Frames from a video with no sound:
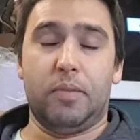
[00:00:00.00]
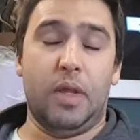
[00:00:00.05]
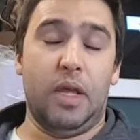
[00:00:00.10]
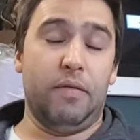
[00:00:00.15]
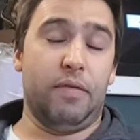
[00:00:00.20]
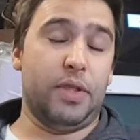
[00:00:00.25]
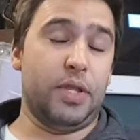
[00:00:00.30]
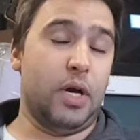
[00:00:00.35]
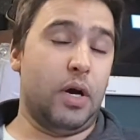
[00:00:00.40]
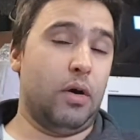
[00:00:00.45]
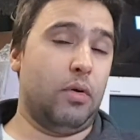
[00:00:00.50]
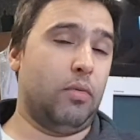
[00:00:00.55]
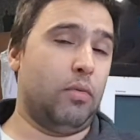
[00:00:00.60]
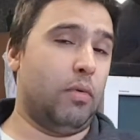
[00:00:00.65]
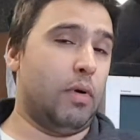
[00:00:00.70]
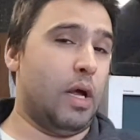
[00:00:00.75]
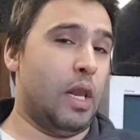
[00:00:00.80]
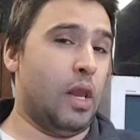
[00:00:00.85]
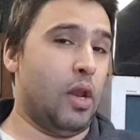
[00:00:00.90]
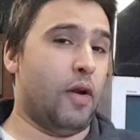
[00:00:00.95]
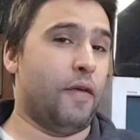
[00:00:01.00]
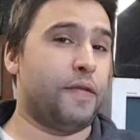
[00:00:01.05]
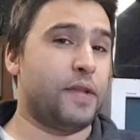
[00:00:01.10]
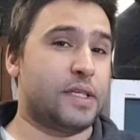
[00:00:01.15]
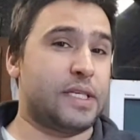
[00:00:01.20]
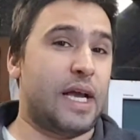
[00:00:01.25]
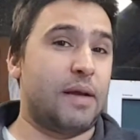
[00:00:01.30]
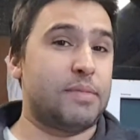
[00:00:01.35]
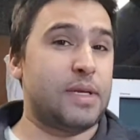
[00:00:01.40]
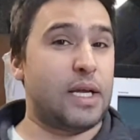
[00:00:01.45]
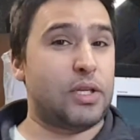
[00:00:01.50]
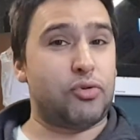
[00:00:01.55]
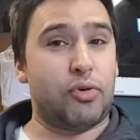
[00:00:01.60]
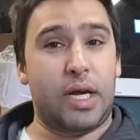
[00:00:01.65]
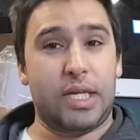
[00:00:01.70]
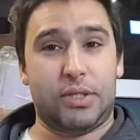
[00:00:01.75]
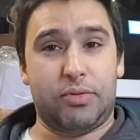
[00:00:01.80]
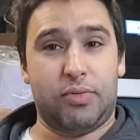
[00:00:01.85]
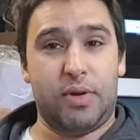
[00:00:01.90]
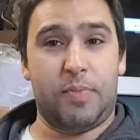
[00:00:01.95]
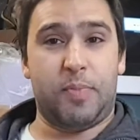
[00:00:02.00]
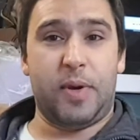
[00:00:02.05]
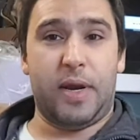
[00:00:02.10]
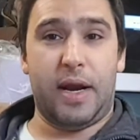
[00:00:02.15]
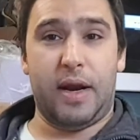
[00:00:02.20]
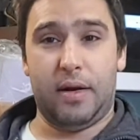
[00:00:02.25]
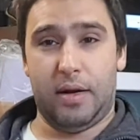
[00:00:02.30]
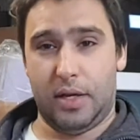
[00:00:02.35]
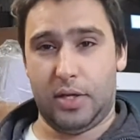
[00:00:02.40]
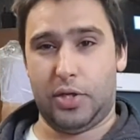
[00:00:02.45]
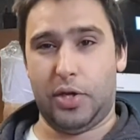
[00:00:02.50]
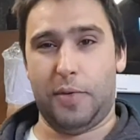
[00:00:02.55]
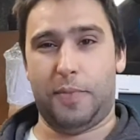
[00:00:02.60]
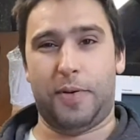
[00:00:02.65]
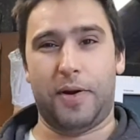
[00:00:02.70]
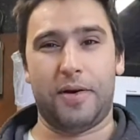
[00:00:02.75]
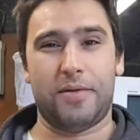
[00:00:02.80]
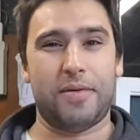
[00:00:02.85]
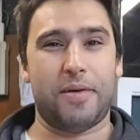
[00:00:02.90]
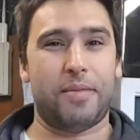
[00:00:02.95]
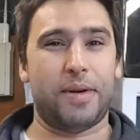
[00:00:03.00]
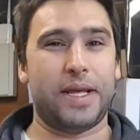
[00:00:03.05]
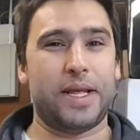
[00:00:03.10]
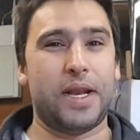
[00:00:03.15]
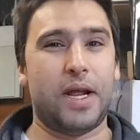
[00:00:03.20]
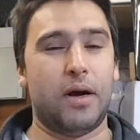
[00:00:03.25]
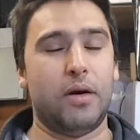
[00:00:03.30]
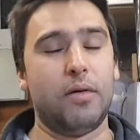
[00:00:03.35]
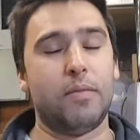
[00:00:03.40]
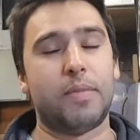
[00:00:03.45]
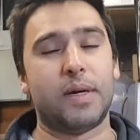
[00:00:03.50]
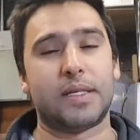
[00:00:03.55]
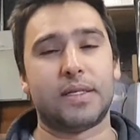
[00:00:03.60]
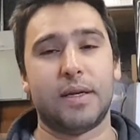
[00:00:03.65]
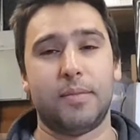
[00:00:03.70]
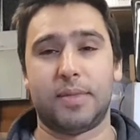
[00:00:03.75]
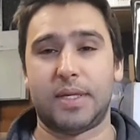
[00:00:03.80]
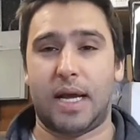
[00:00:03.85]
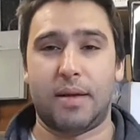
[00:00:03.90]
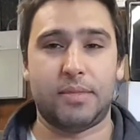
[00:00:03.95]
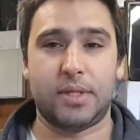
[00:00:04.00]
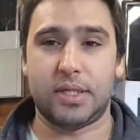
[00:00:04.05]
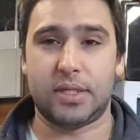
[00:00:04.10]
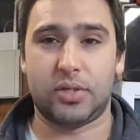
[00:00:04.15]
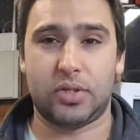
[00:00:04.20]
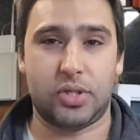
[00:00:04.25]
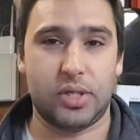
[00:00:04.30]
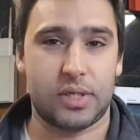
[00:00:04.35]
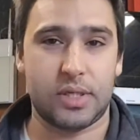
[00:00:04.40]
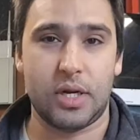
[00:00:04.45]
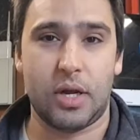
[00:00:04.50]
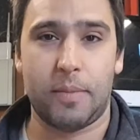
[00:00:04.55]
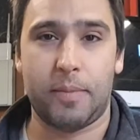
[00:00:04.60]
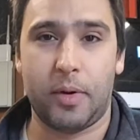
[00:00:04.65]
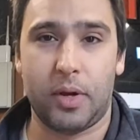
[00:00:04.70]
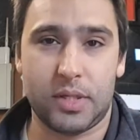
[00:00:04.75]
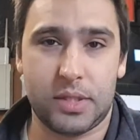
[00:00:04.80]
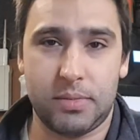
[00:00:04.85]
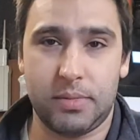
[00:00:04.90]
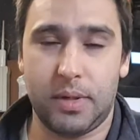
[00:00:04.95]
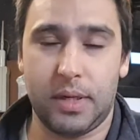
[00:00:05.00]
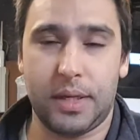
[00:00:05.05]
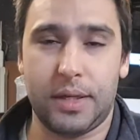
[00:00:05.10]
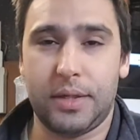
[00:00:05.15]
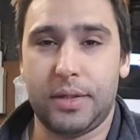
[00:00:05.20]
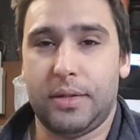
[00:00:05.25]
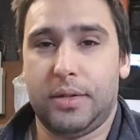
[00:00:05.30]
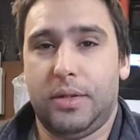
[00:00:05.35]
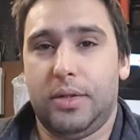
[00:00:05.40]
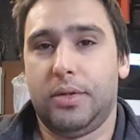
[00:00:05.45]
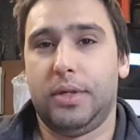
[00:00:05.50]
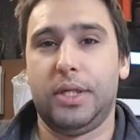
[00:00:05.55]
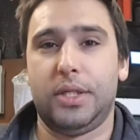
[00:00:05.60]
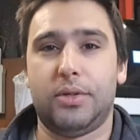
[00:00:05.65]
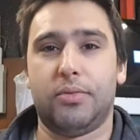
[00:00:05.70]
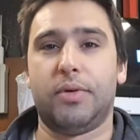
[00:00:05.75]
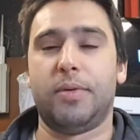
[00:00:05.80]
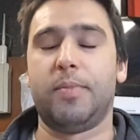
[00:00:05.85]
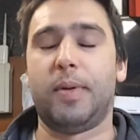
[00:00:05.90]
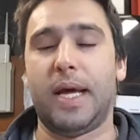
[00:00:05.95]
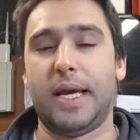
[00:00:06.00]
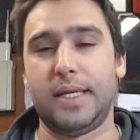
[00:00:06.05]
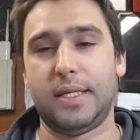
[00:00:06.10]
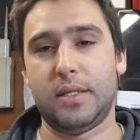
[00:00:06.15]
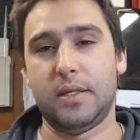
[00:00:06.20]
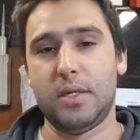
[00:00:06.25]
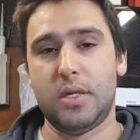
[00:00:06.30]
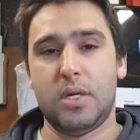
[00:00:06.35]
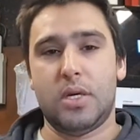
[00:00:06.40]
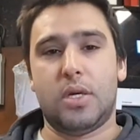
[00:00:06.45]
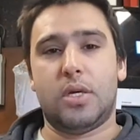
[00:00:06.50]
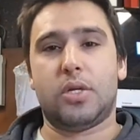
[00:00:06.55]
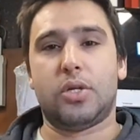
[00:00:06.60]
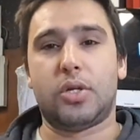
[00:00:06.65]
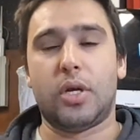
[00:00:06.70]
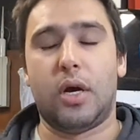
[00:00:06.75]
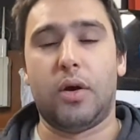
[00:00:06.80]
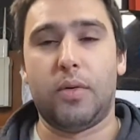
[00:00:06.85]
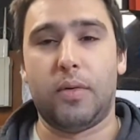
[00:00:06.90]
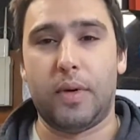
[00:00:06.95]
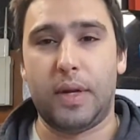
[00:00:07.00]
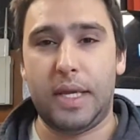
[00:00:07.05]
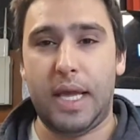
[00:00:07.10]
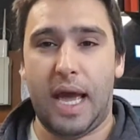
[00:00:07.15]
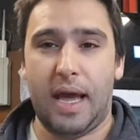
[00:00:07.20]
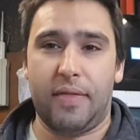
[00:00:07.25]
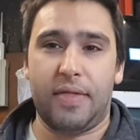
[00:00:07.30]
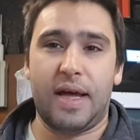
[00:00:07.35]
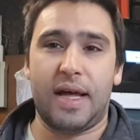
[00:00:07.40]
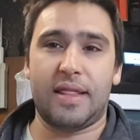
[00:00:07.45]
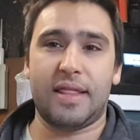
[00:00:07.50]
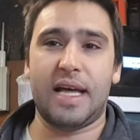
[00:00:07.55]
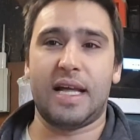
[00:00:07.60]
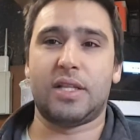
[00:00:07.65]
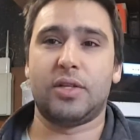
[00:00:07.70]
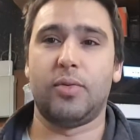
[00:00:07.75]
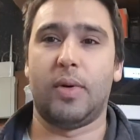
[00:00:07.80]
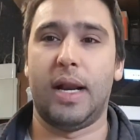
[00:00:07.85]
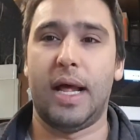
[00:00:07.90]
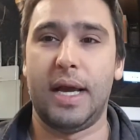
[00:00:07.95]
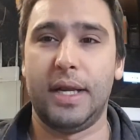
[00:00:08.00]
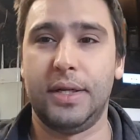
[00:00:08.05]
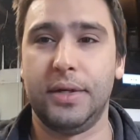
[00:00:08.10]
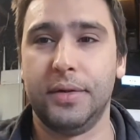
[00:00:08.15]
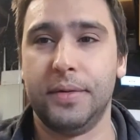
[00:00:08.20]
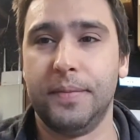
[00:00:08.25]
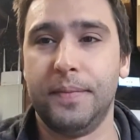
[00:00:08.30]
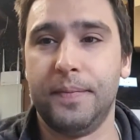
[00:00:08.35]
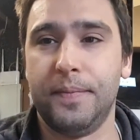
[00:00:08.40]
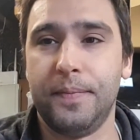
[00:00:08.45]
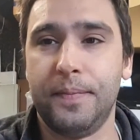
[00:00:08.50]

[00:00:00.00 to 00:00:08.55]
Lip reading: Even though a lot of the times I try to repair, as you probably know, but sometimes it's just not possible and you need to replace. So yeah, that's what I do.